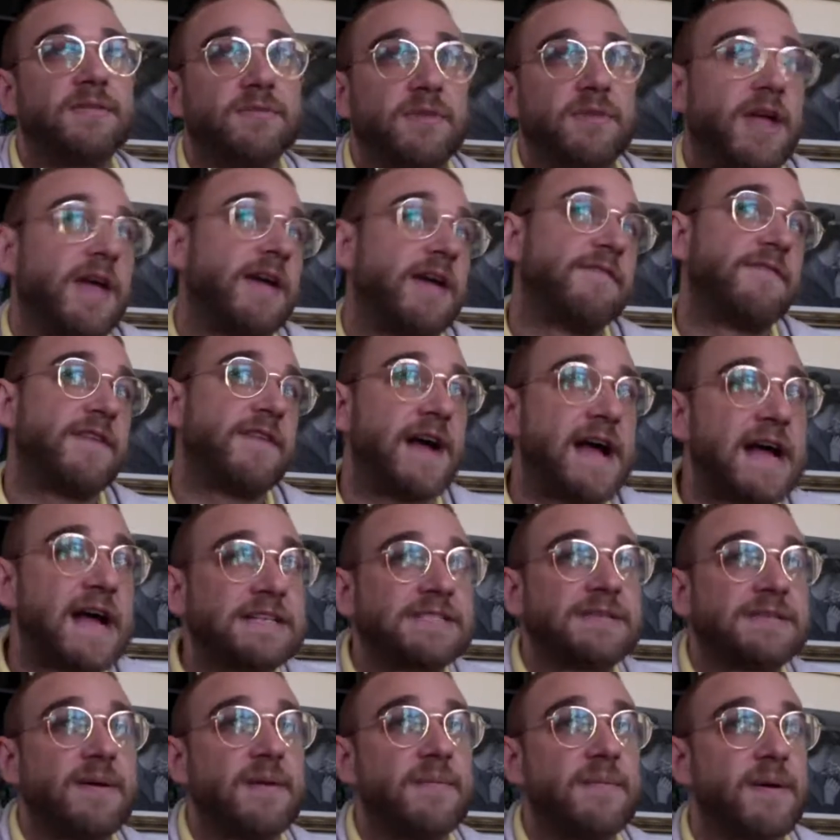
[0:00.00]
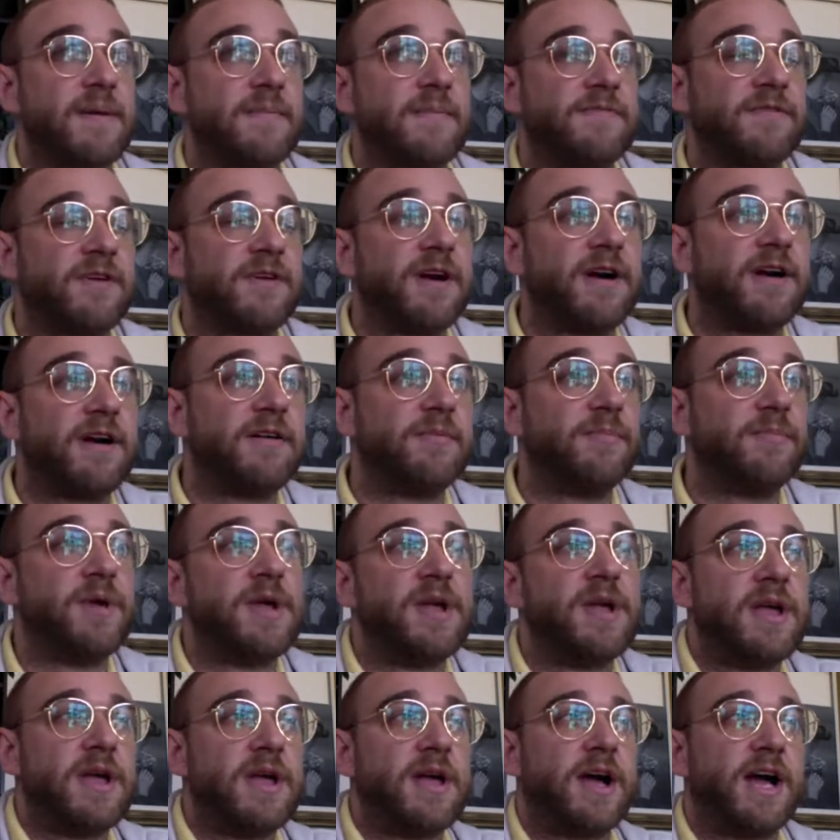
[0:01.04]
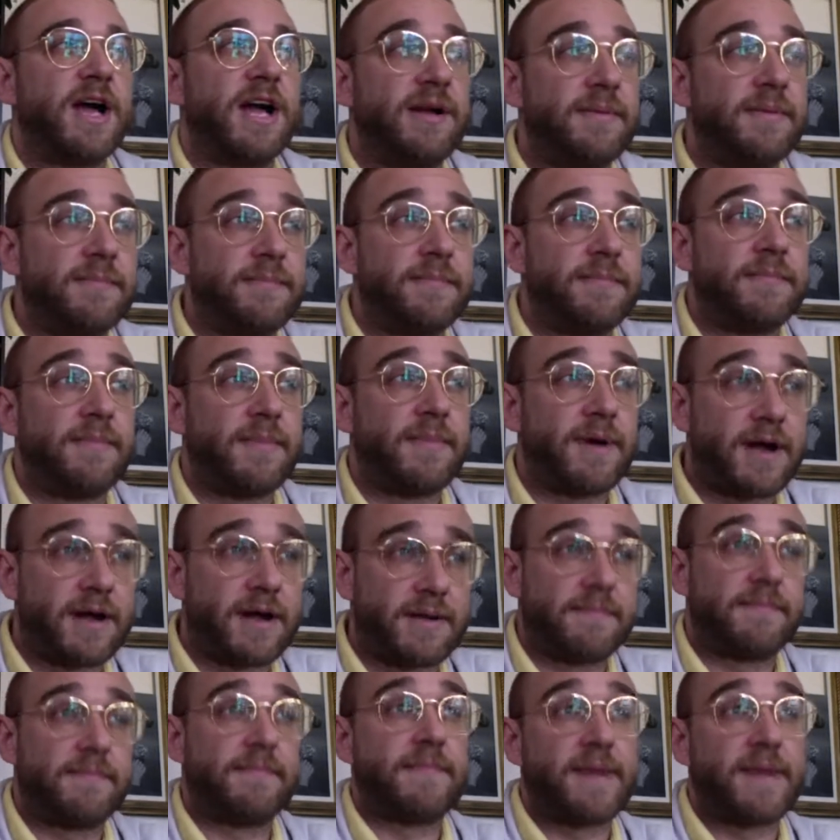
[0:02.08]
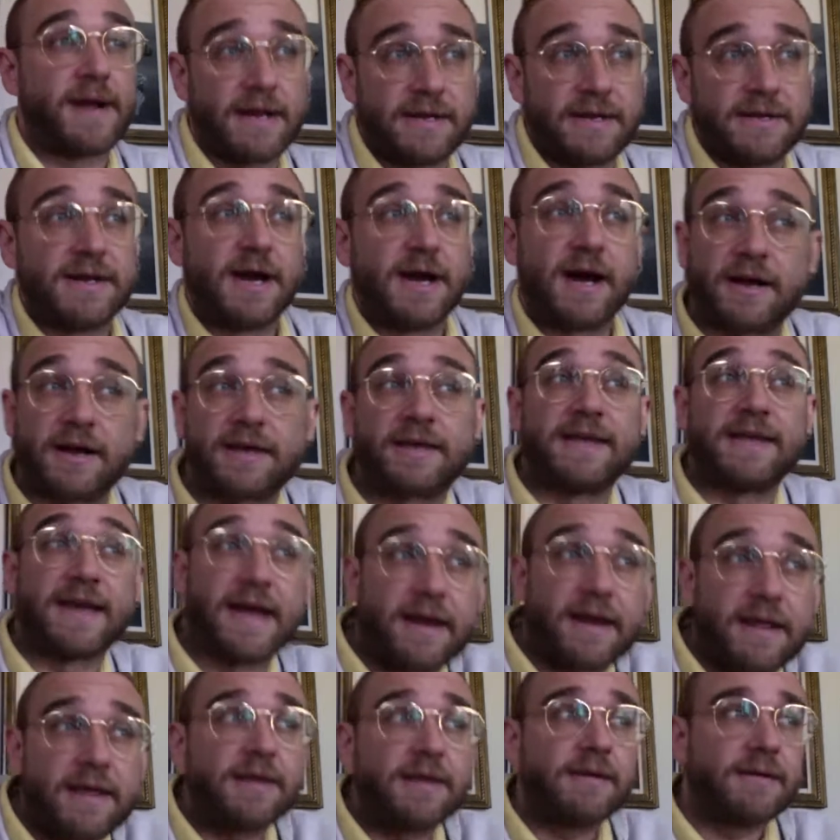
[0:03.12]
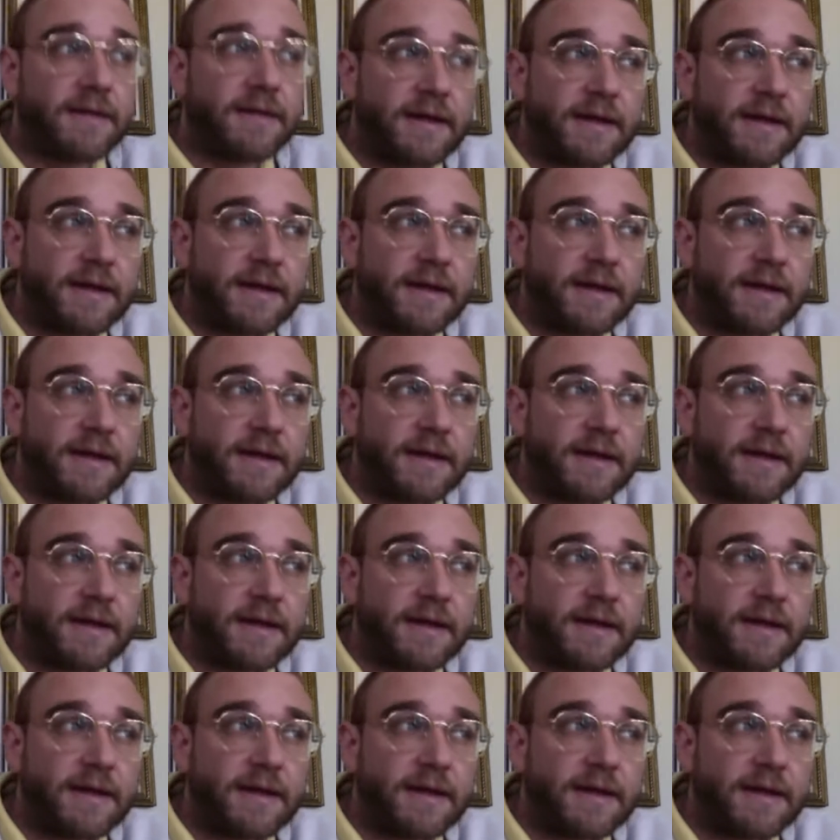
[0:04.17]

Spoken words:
Okay, if I ask my mom for help, I might not get it.